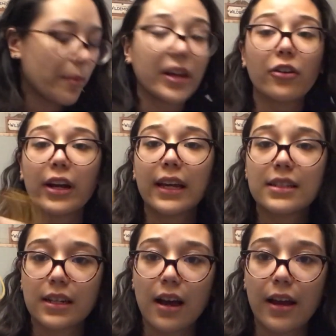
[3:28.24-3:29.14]
my Cricut
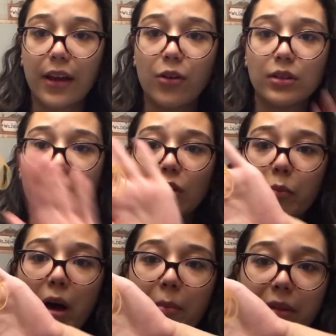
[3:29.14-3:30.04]
to cut out little
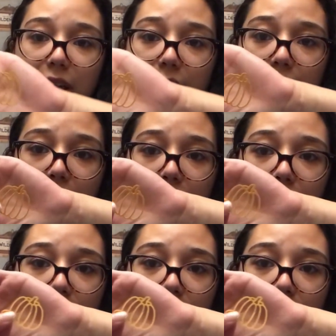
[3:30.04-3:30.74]
pumpkin